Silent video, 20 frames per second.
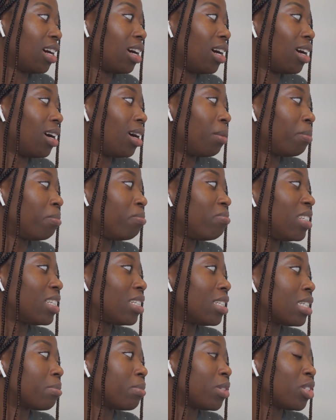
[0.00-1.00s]
Um, this
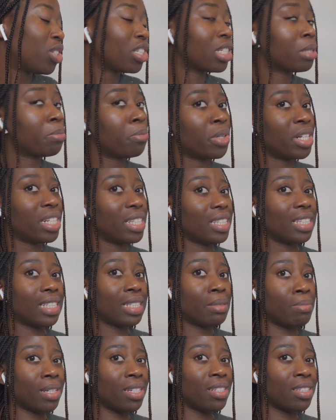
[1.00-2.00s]
is me just putting
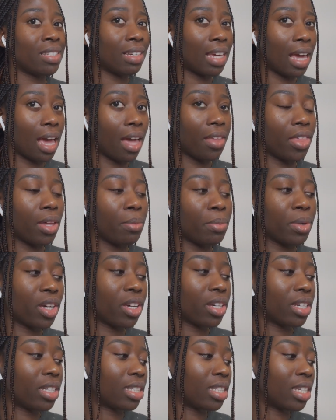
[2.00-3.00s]
this place together
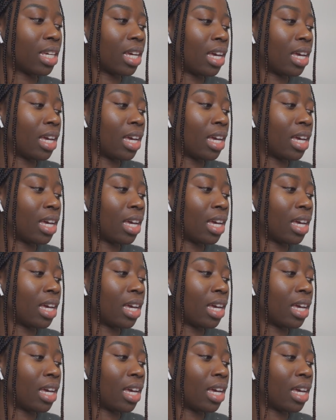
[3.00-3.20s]
because